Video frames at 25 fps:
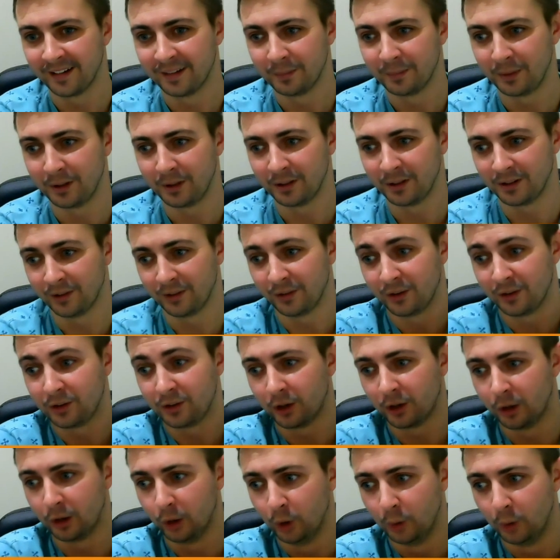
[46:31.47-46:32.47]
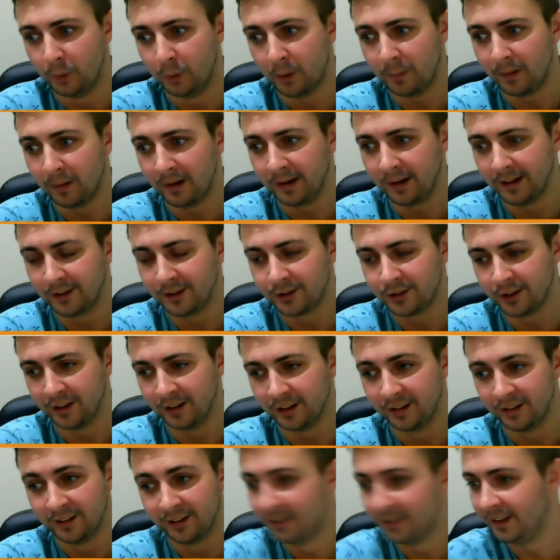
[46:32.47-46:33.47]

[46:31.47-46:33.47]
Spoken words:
because if it's got a low population,